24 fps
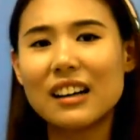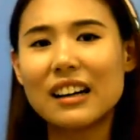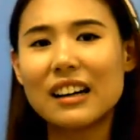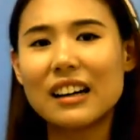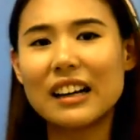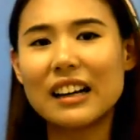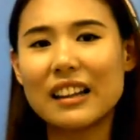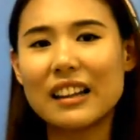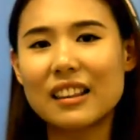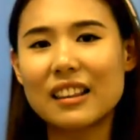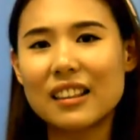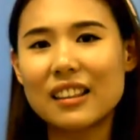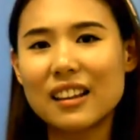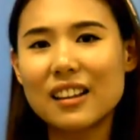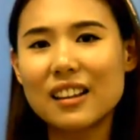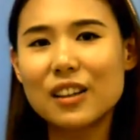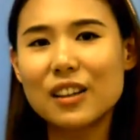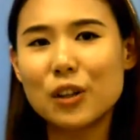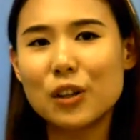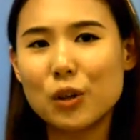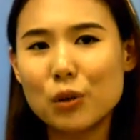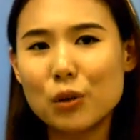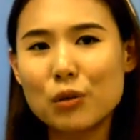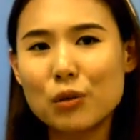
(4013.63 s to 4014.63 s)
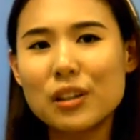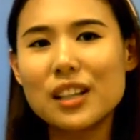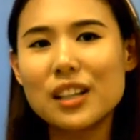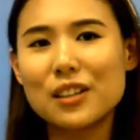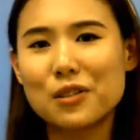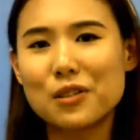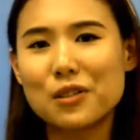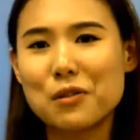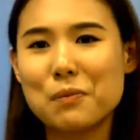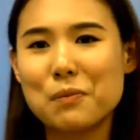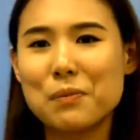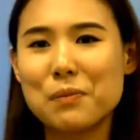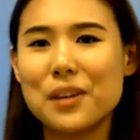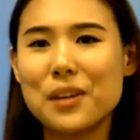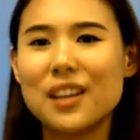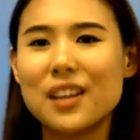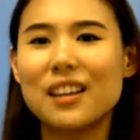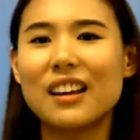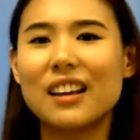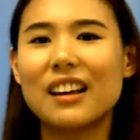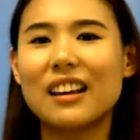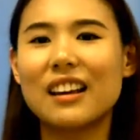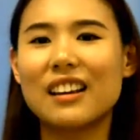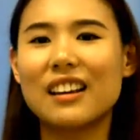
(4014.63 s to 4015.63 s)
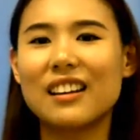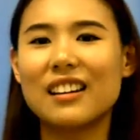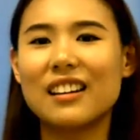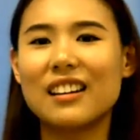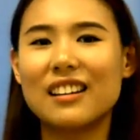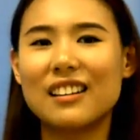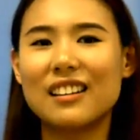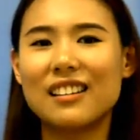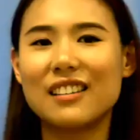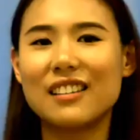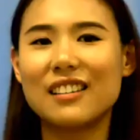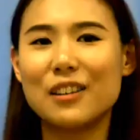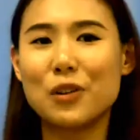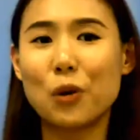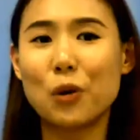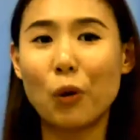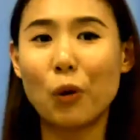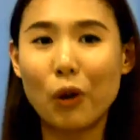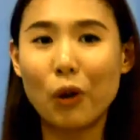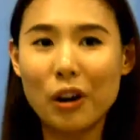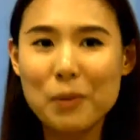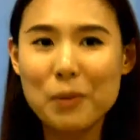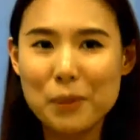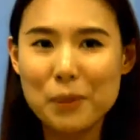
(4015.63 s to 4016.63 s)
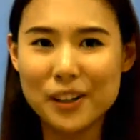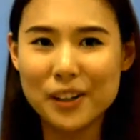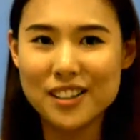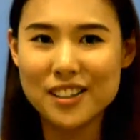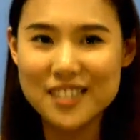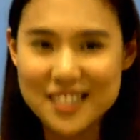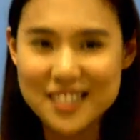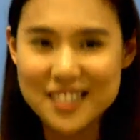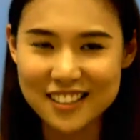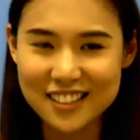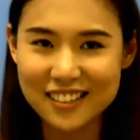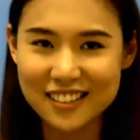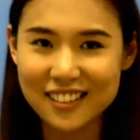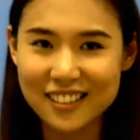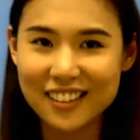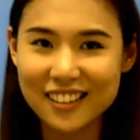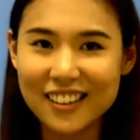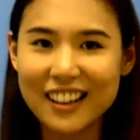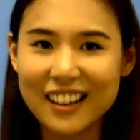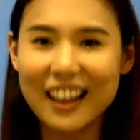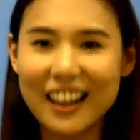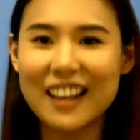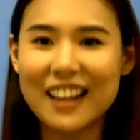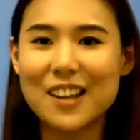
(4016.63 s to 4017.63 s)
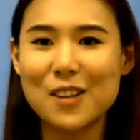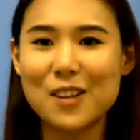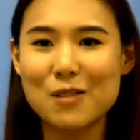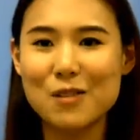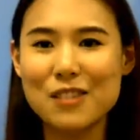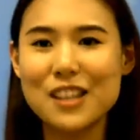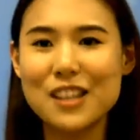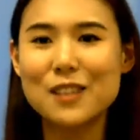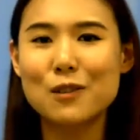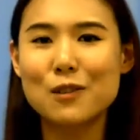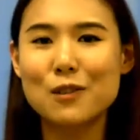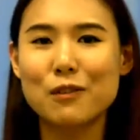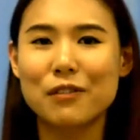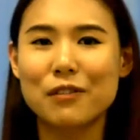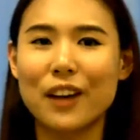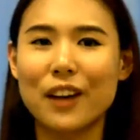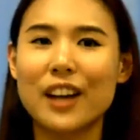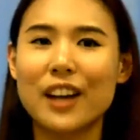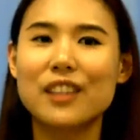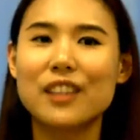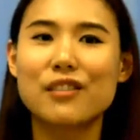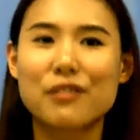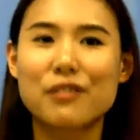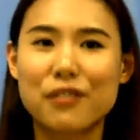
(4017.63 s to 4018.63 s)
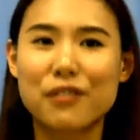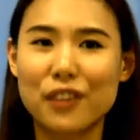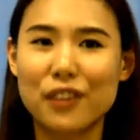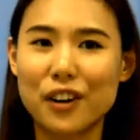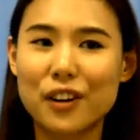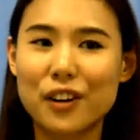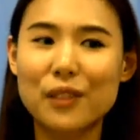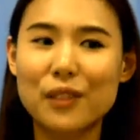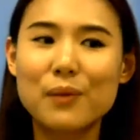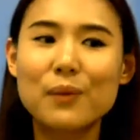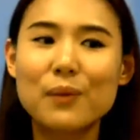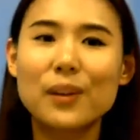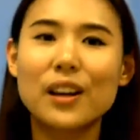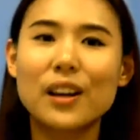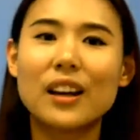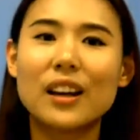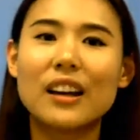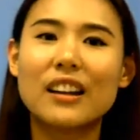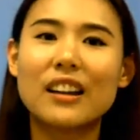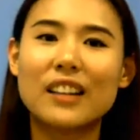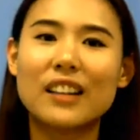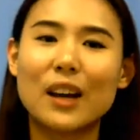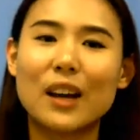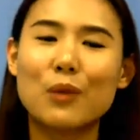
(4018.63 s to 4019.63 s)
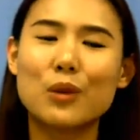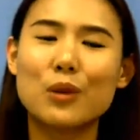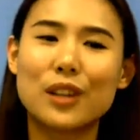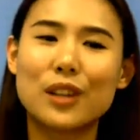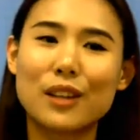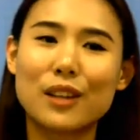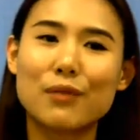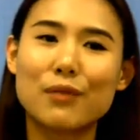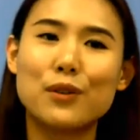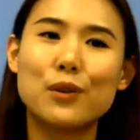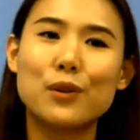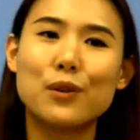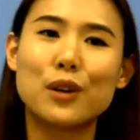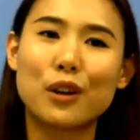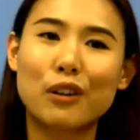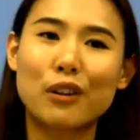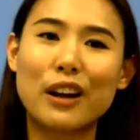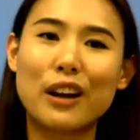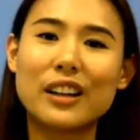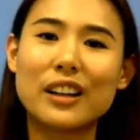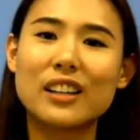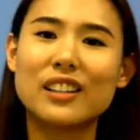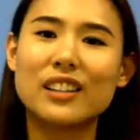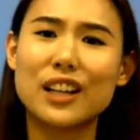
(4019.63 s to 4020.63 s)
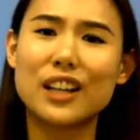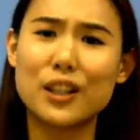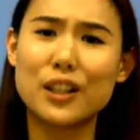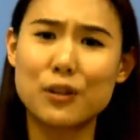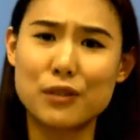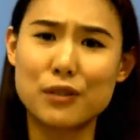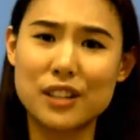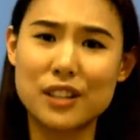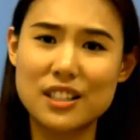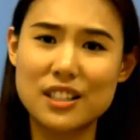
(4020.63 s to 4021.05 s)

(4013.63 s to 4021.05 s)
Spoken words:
I think you need to be your person, and you need to find a firm that would give you the credit that you